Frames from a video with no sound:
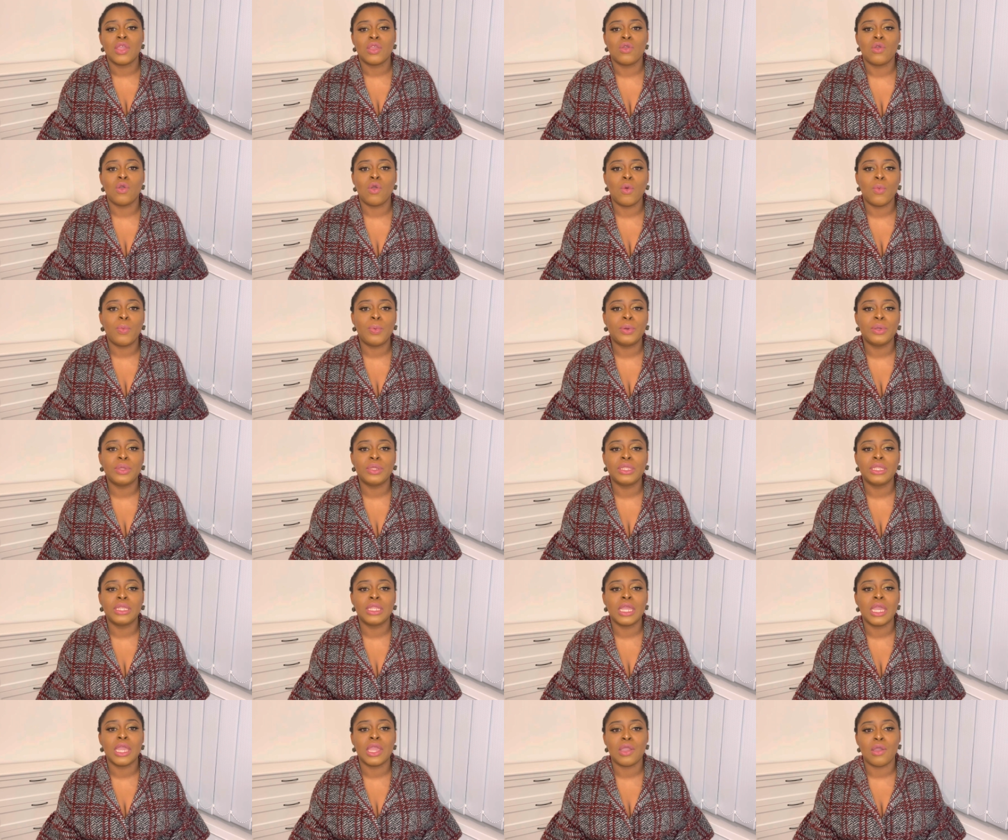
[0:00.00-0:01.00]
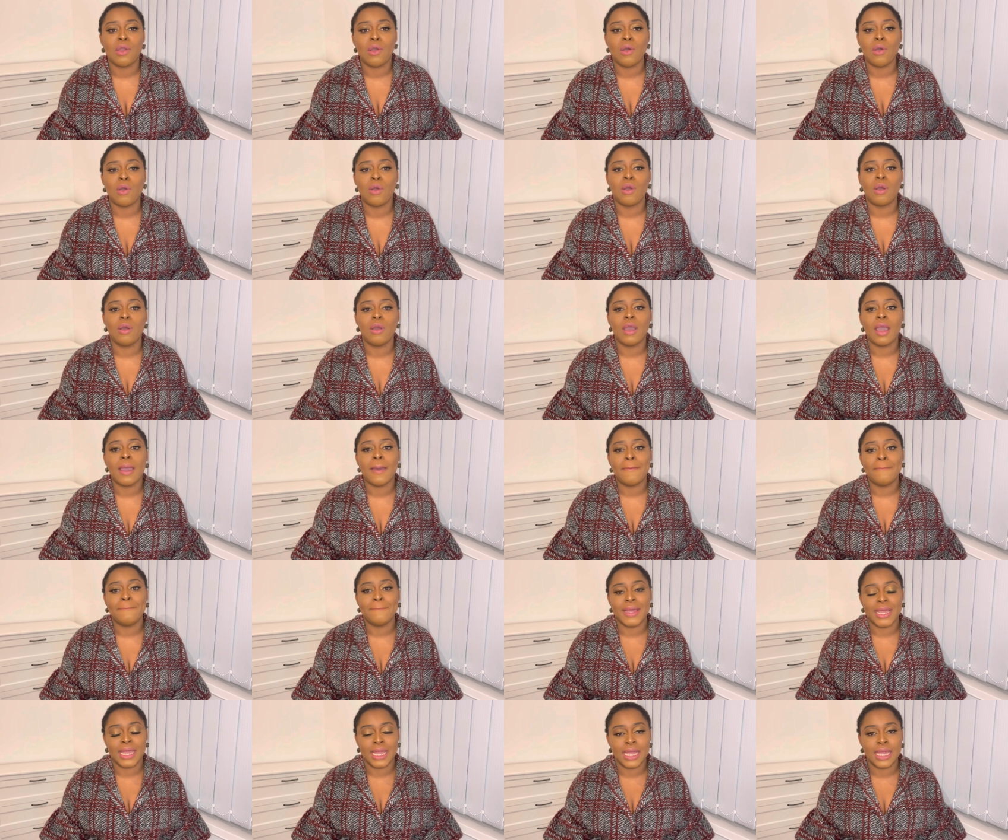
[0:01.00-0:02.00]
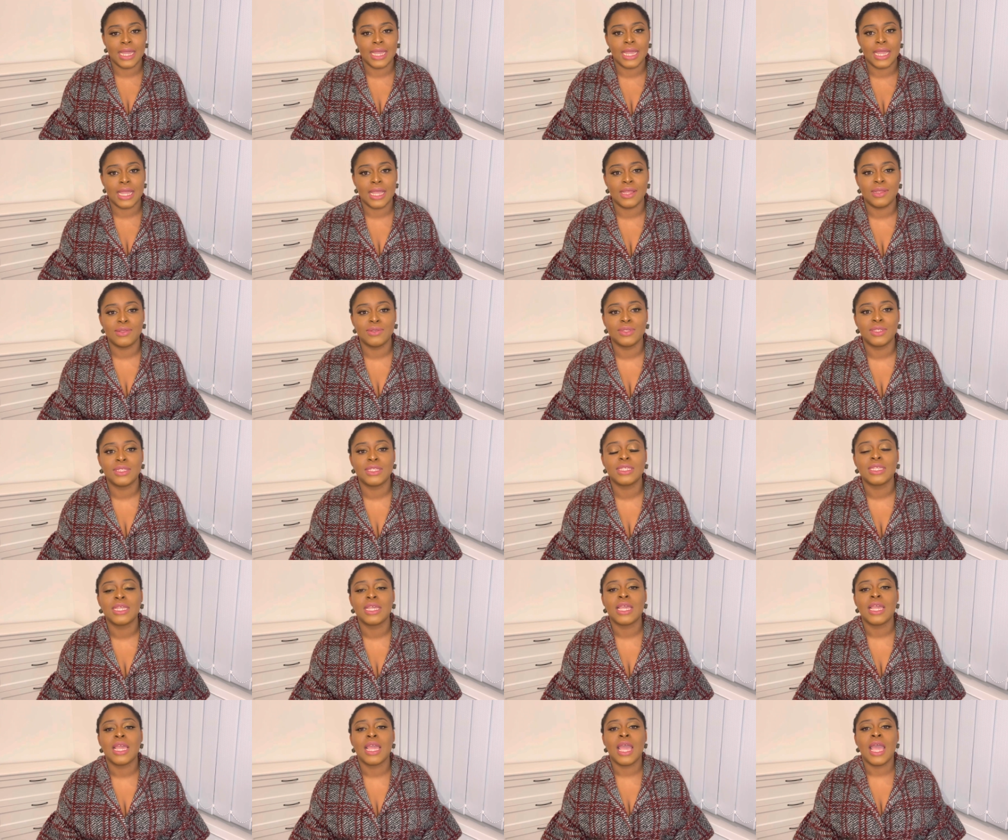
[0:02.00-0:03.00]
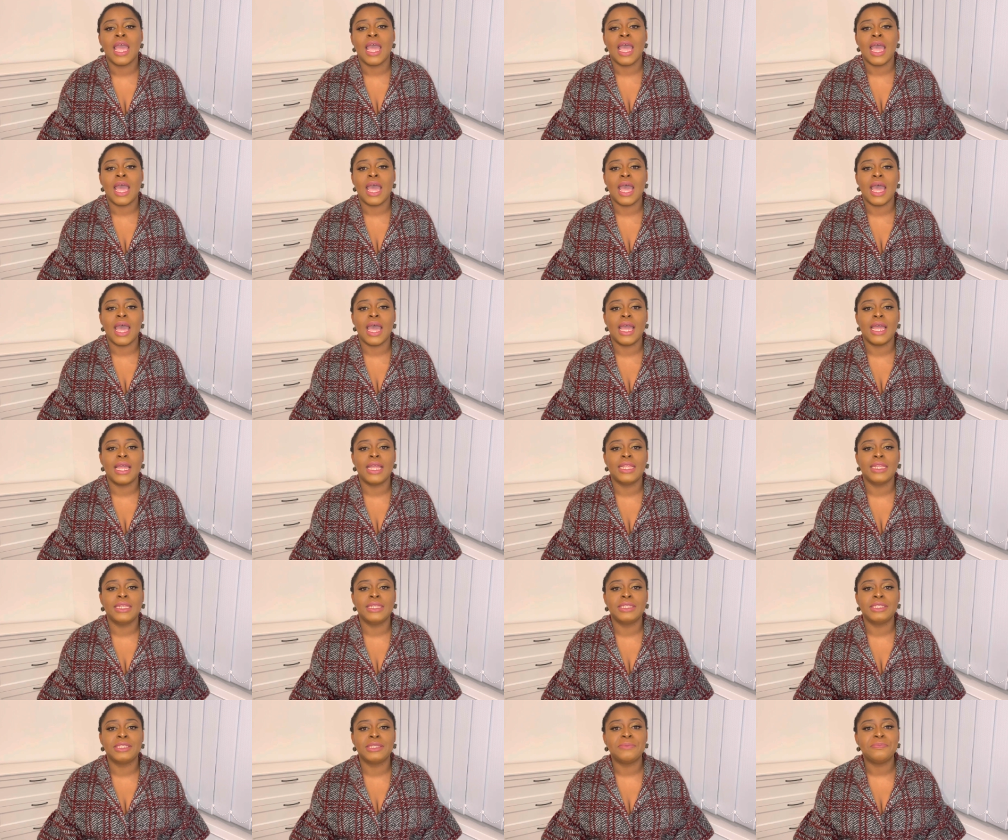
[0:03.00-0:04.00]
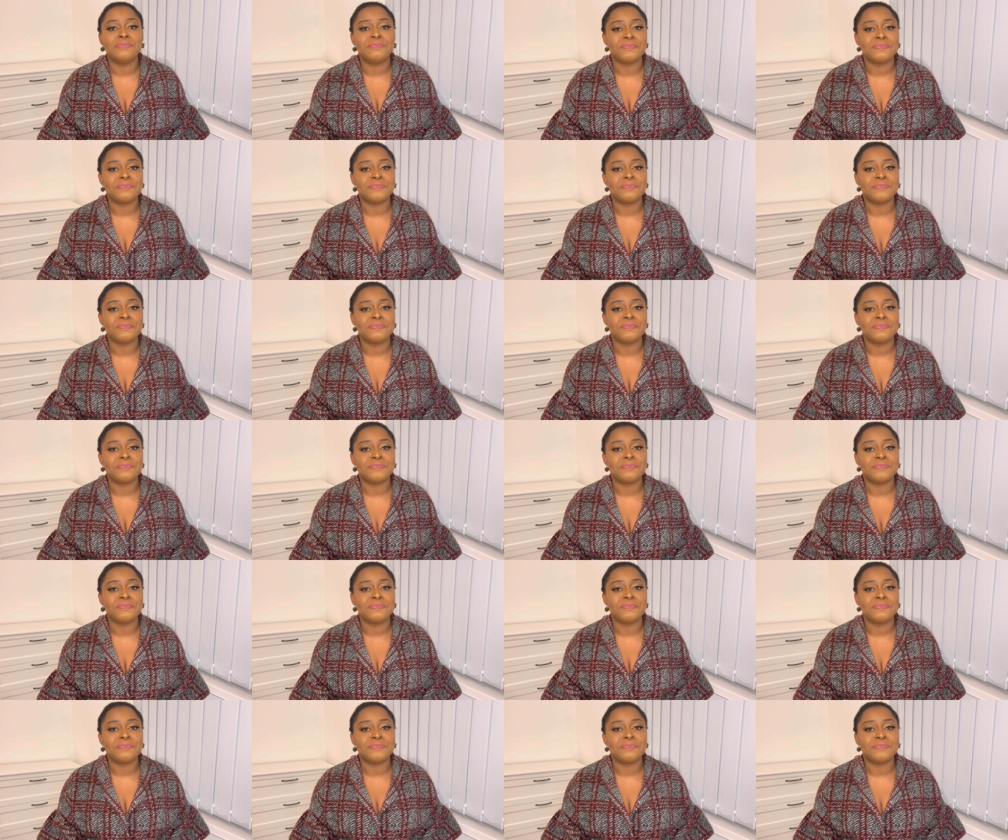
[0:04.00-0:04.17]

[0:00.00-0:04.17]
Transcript: You open your bank account and